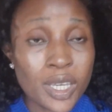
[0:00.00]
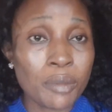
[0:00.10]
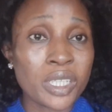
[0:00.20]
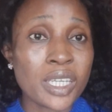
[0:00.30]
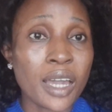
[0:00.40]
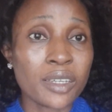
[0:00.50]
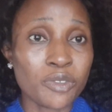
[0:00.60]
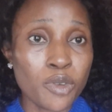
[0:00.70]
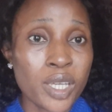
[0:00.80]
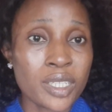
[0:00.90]
media
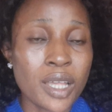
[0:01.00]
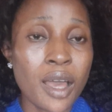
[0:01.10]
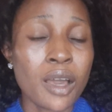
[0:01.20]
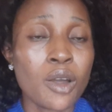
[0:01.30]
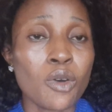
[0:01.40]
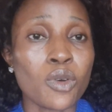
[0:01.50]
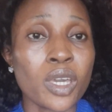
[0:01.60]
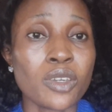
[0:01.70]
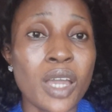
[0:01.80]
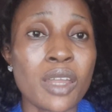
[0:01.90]
influencer.
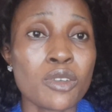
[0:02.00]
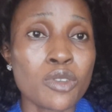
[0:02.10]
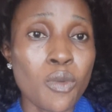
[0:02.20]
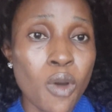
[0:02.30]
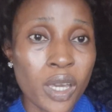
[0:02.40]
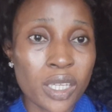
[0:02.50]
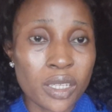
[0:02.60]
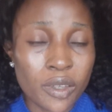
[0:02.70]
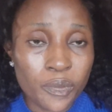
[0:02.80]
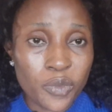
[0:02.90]
Okay, you can also work
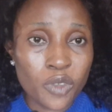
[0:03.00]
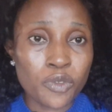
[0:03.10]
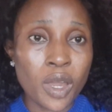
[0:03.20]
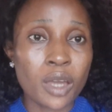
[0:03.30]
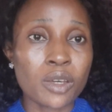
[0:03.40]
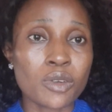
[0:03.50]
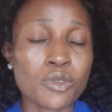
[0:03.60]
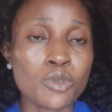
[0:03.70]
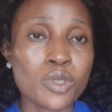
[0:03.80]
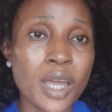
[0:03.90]
in, if you are
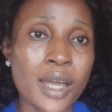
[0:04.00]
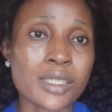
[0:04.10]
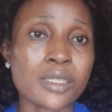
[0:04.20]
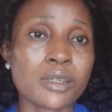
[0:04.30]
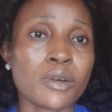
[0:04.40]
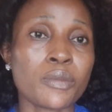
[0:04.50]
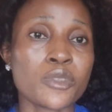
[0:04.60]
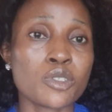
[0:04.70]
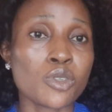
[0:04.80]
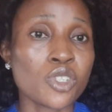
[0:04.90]
good at
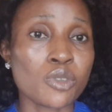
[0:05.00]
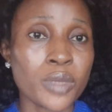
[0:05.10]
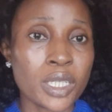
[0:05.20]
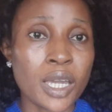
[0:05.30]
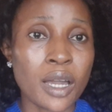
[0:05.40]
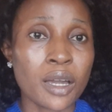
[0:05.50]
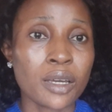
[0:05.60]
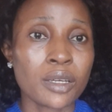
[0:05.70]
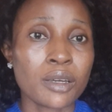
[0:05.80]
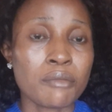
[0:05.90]
social
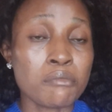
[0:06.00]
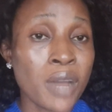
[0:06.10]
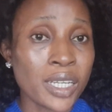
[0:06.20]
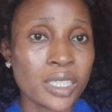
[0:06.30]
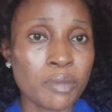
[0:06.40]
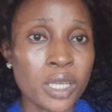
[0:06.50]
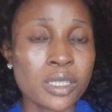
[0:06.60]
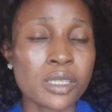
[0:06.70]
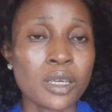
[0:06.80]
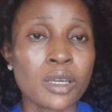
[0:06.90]
media
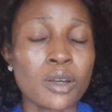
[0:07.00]
management.